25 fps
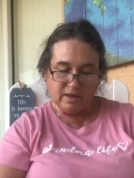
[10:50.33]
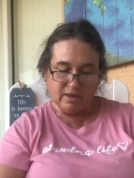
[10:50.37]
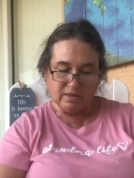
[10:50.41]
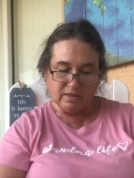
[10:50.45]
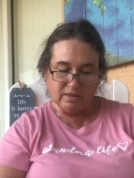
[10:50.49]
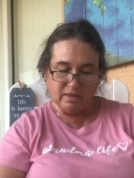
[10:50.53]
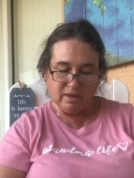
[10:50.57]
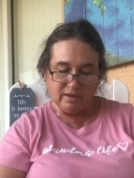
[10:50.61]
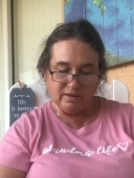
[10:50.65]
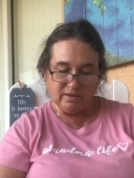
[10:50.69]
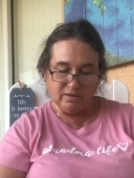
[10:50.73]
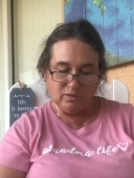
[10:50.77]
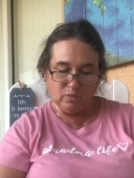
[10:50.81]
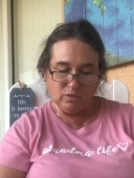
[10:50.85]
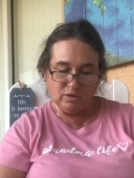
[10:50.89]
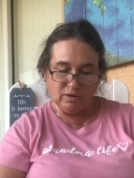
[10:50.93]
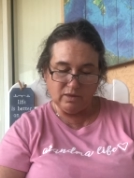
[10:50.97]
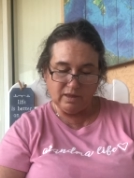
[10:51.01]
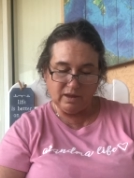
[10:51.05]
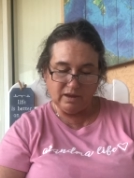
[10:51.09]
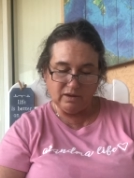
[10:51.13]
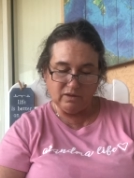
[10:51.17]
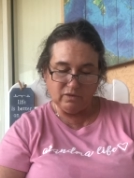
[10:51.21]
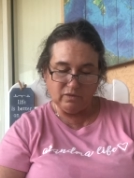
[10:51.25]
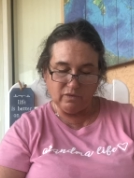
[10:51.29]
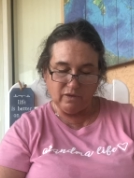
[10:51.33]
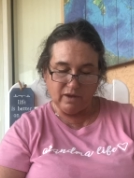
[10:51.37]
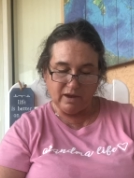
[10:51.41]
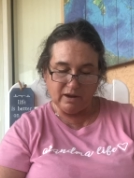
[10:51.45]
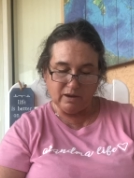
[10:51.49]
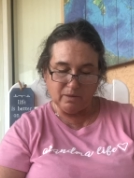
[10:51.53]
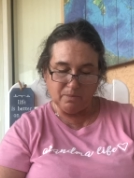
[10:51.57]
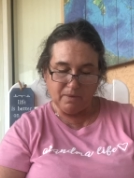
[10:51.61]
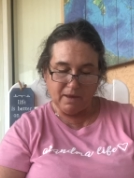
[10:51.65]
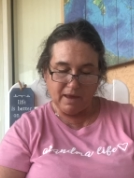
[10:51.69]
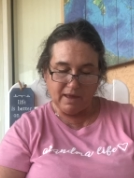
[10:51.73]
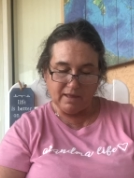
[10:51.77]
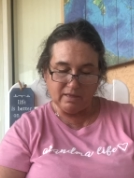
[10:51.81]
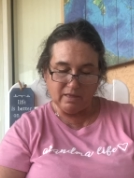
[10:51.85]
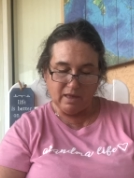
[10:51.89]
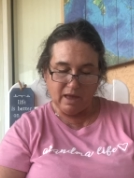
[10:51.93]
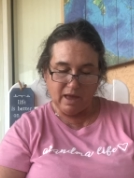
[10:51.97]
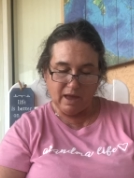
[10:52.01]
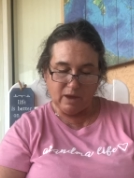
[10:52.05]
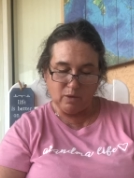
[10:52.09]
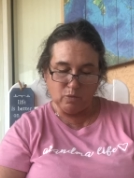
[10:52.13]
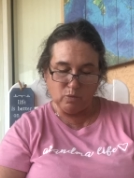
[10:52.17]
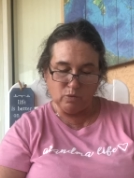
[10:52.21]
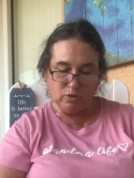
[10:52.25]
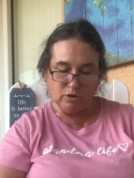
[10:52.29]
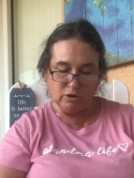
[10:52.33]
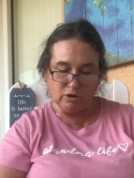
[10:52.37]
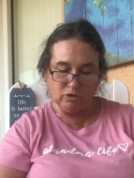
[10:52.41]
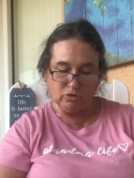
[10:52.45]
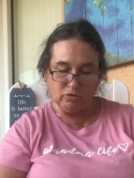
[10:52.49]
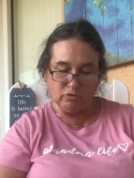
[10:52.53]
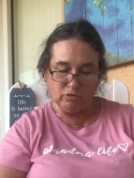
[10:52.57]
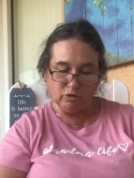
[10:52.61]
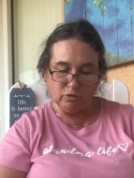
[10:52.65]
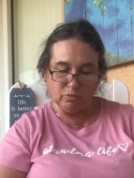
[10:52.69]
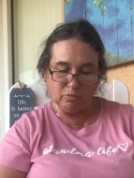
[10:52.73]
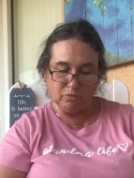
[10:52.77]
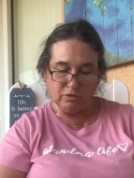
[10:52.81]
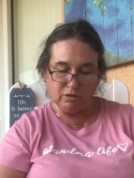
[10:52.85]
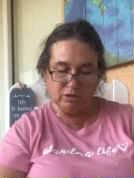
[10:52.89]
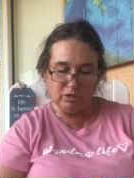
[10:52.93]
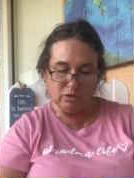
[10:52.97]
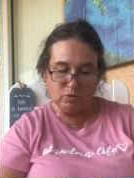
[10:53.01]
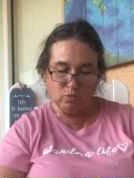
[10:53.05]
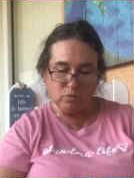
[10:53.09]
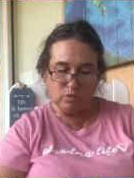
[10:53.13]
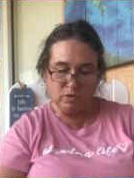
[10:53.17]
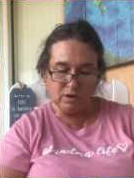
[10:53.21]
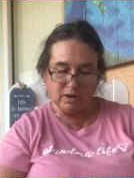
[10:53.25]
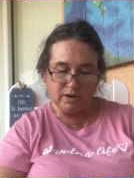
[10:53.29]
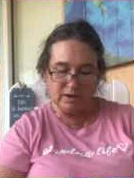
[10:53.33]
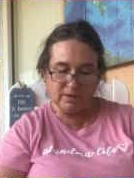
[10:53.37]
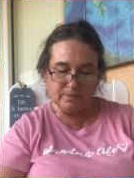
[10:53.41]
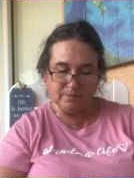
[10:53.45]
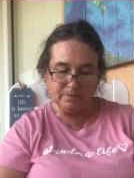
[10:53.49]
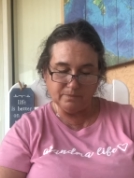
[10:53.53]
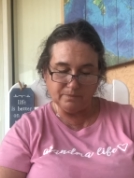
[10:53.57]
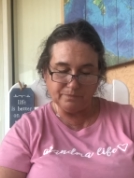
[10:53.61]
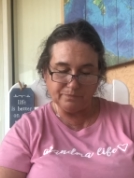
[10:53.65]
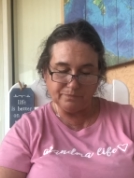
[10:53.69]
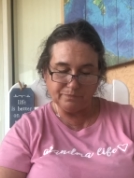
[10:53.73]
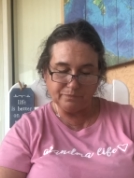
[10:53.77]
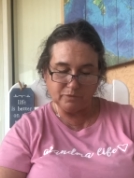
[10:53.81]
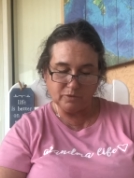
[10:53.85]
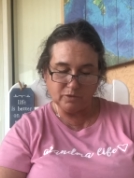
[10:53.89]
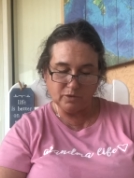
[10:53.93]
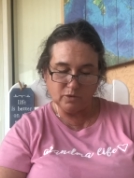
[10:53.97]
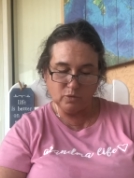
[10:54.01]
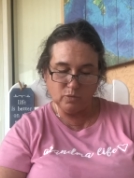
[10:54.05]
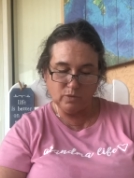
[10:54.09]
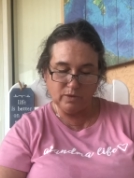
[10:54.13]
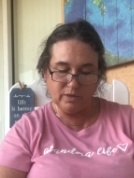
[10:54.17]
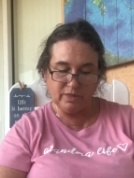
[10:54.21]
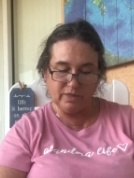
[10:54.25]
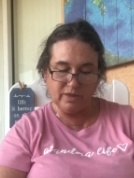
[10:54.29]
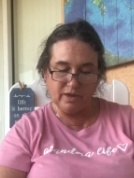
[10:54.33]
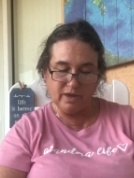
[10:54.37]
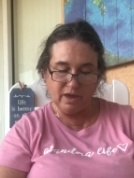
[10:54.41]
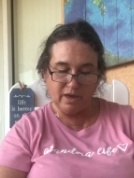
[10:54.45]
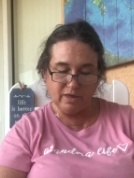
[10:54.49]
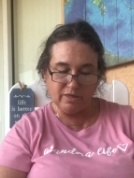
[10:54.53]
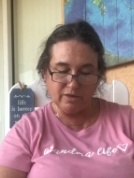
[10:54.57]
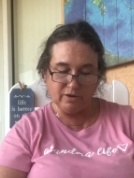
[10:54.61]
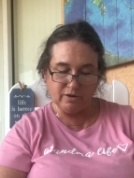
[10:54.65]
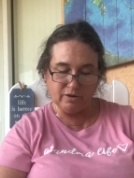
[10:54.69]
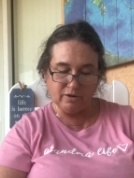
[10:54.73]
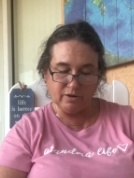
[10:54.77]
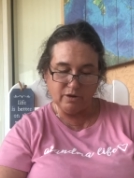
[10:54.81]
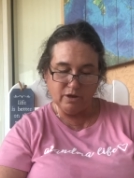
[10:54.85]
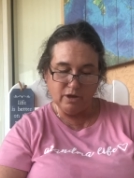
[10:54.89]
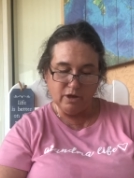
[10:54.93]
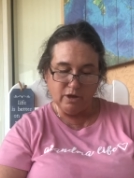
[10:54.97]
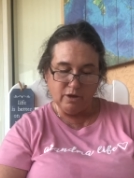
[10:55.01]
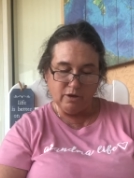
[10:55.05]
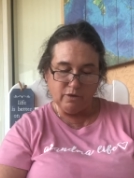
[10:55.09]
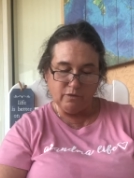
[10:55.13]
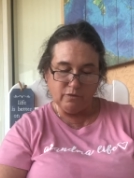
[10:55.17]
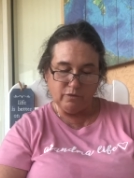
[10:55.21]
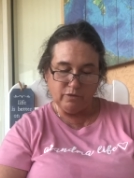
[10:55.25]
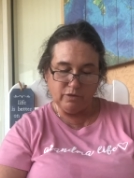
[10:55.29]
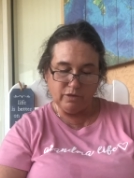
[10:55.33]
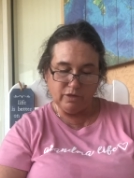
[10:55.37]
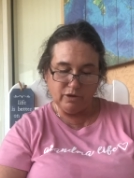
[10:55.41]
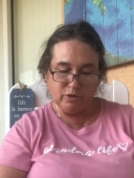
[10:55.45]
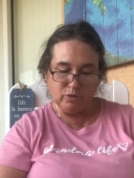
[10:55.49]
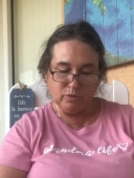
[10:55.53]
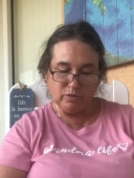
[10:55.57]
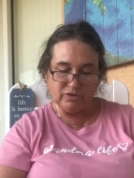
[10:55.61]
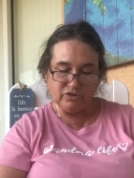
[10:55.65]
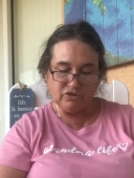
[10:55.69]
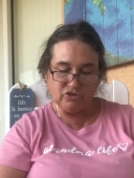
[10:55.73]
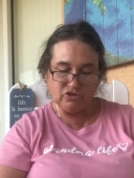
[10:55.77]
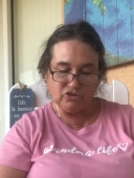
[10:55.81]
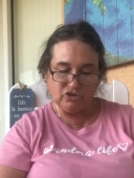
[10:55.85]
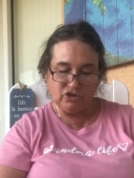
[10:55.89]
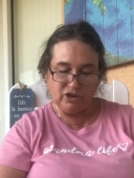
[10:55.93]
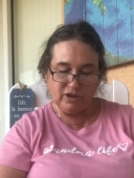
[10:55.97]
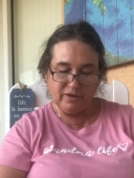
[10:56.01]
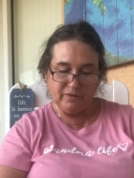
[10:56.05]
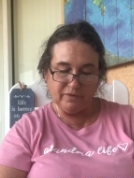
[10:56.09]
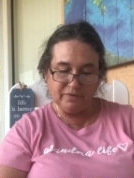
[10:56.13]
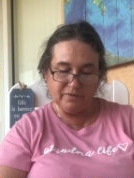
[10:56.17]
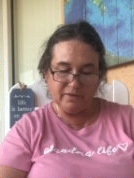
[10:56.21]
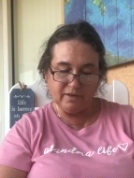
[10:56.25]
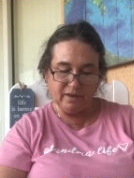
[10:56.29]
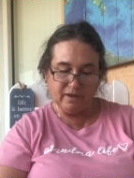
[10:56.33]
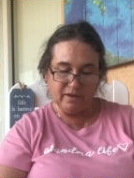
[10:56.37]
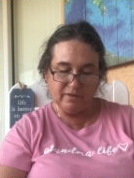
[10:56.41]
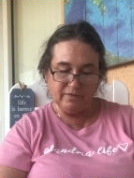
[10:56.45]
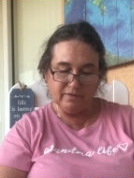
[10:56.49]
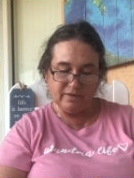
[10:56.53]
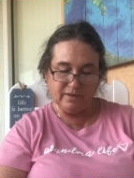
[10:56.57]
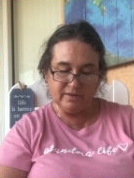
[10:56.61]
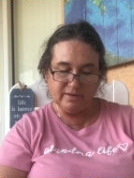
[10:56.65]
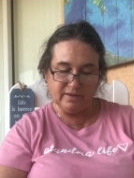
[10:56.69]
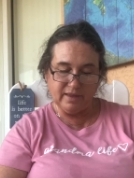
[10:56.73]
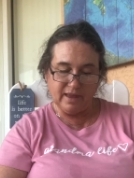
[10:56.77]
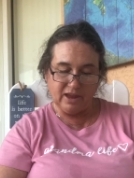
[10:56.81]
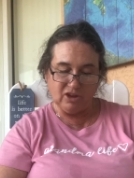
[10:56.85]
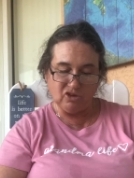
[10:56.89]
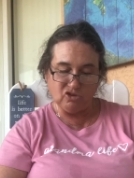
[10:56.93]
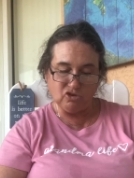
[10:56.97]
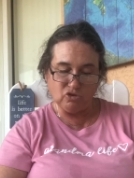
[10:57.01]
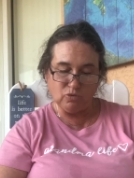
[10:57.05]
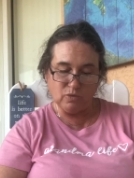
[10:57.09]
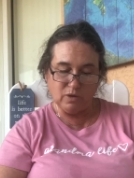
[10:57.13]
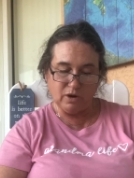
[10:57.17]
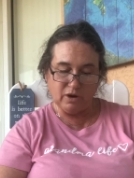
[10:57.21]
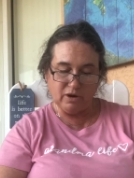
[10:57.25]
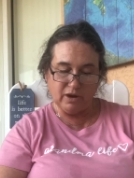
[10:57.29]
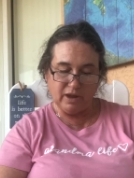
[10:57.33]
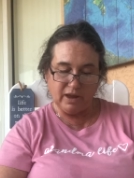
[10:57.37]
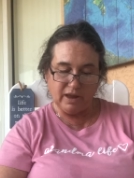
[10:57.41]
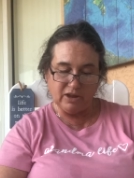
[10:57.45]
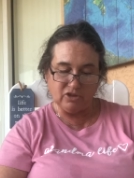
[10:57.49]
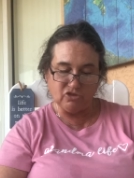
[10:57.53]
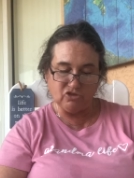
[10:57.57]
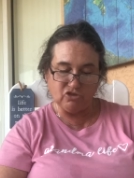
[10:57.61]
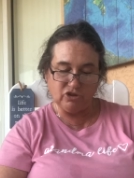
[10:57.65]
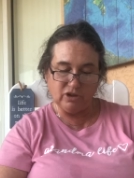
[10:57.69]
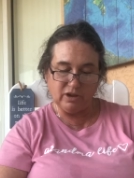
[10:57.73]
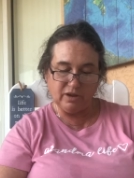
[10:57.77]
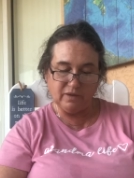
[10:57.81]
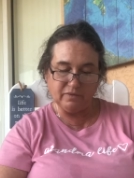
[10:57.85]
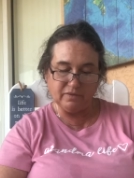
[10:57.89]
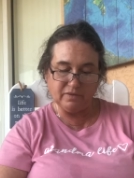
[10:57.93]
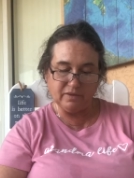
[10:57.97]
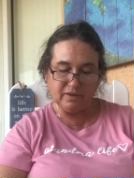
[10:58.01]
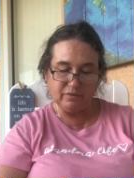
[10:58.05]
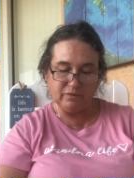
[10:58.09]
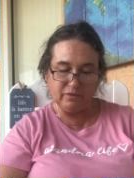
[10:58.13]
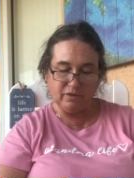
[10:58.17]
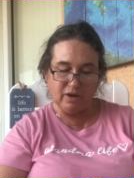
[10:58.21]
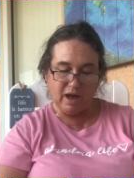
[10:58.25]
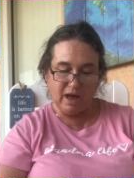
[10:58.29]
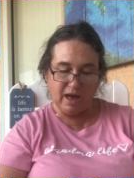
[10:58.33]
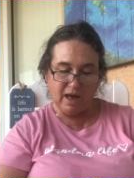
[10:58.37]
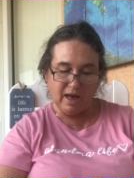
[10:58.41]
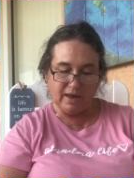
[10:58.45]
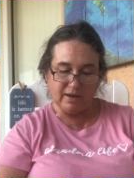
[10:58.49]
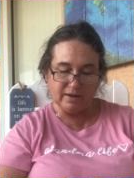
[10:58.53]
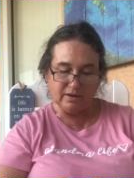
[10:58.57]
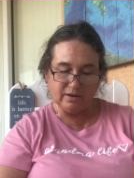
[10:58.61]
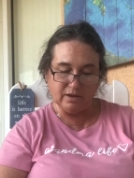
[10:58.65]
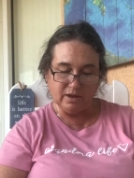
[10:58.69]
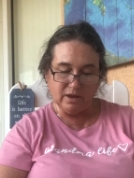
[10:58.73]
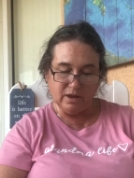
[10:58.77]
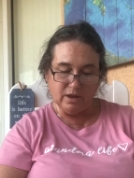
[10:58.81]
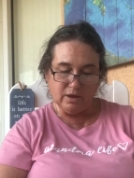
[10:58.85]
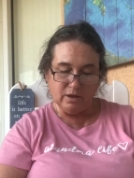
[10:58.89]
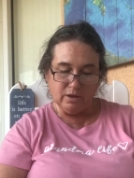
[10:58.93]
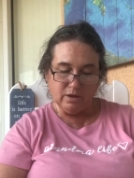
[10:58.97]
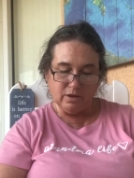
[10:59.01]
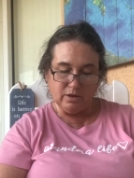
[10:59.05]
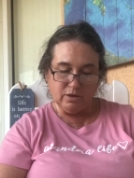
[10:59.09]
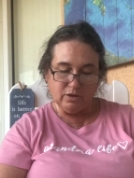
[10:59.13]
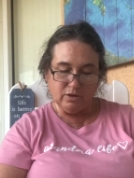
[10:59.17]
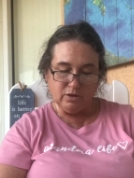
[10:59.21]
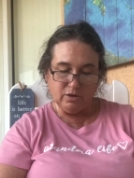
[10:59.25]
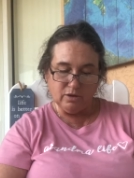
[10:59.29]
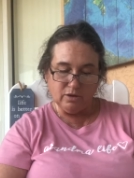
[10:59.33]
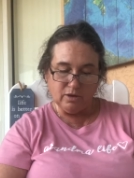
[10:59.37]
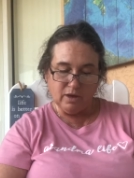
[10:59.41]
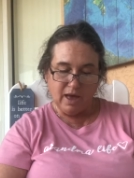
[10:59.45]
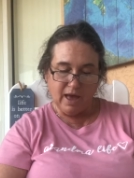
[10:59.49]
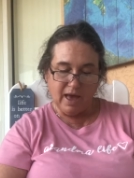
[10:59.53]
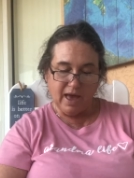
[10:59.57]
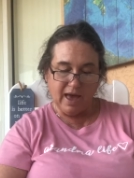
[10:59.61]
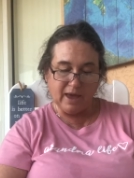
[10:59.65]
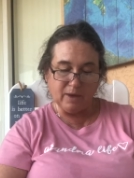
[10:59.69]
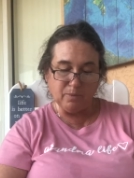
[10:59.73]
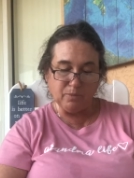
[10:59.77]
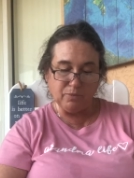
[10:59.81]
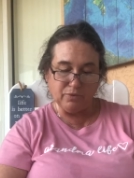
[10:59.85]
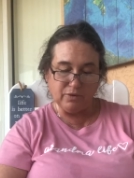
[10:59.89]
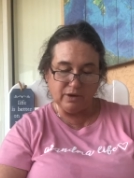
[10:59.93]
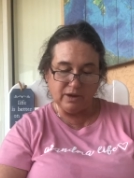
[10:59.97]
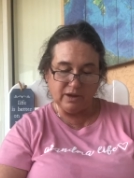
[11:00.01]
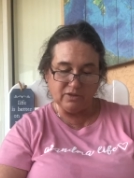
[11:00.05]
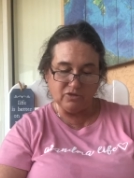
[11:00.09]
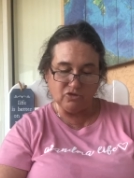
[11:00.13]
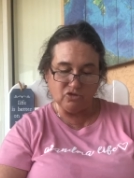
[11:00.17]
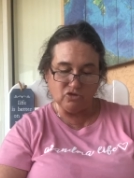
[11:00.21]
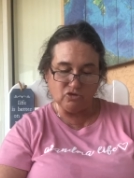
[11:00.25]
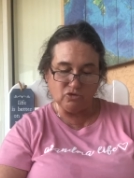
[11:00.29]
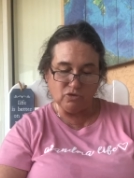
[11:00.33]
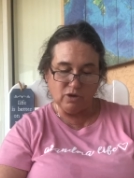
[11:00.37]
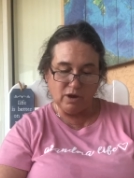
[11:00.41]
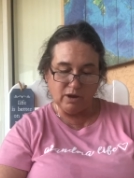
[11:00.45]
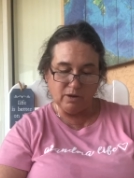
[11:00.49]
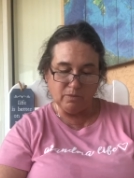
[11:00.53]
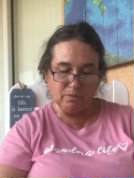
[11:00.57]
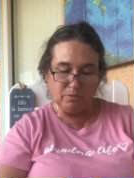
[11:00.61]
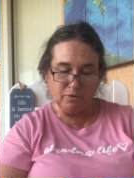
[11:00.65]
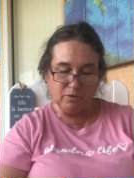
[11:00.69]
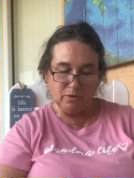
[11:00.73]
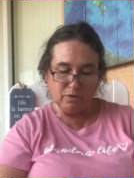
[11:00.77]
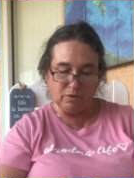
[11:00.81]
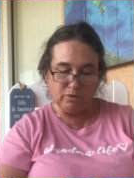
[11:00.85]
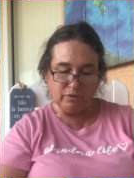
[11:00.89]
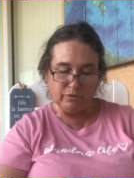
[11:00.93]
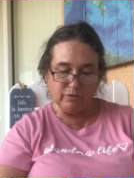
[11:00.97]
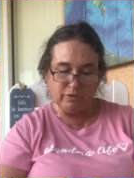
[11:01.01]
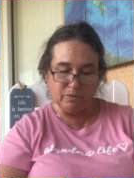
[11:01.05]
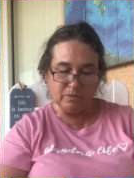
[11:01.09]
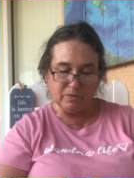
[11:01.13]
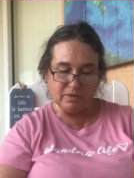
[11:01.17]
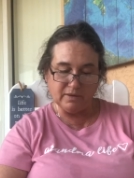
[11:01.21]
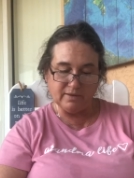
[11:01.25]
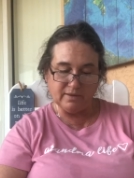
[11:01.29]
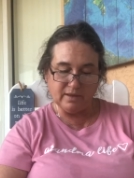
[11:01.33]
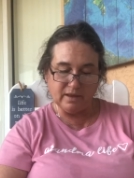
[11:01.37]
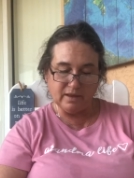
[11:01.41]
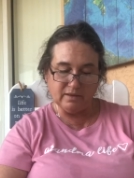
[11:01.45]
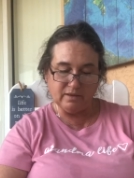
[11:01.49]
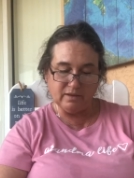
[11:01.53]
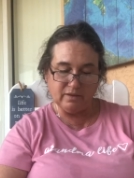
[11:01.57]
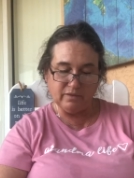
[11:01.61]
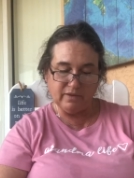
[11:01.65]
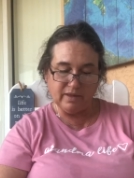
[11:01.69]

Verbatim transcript: Thus were they divided by lot, one group with the one with the other, for there was chiefs of the sanctuary and chiefs of God, high priests drawn both from the sons of